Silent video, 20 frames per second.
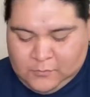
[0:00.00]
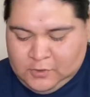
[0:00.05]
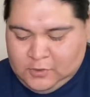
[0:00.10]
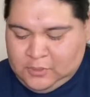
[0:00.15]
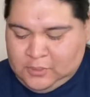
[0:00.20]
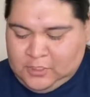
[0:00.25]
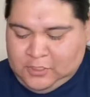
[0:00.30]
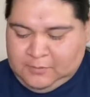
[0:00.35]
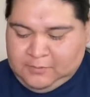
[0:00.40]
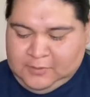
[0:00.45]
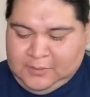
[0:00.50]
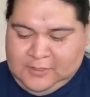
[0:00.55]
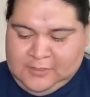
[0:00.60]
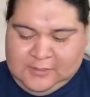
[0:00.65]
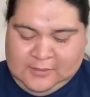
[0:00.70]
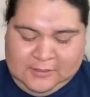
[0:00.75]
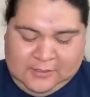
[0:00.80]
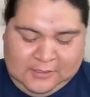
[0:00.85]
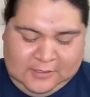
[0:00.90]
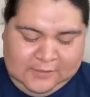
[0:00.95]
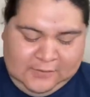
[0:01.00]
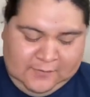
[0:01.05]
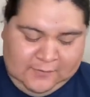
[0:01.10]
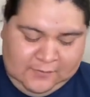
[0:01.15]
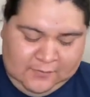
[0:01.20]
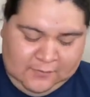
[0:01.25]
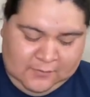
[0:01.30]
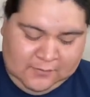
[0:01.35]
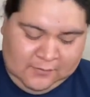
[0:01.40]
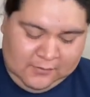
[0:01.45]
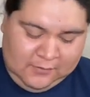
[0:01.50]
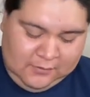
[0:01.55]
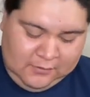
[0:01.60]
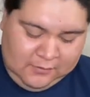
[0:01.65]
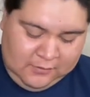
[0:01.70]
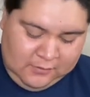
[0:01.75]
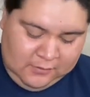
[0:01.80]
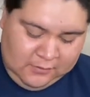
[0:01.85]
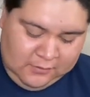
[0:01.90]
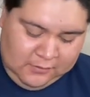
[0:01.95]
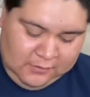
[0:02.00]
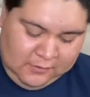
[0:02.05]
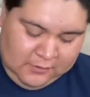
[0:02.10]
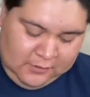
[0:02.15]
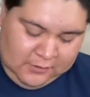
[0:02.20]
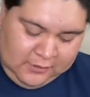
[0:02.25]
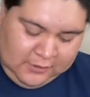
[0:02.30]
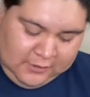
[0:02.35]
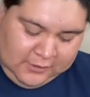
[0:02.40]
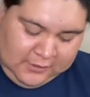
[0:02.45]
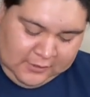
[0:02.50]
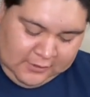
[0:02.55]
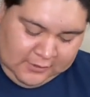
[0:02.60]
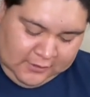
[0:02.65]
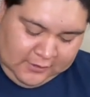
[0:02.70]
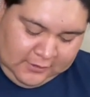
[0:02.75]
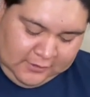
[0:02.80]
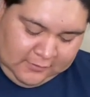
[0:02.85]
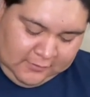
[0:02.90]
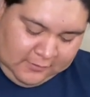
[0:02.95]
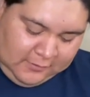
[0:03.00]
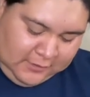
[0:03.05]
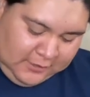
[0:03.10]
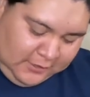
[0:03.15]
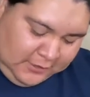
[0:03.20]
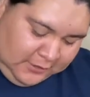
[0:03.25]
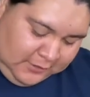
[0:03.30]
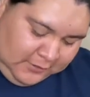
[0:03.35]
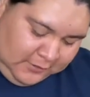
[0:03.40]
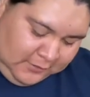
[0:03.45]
Chop these off because they're in the way.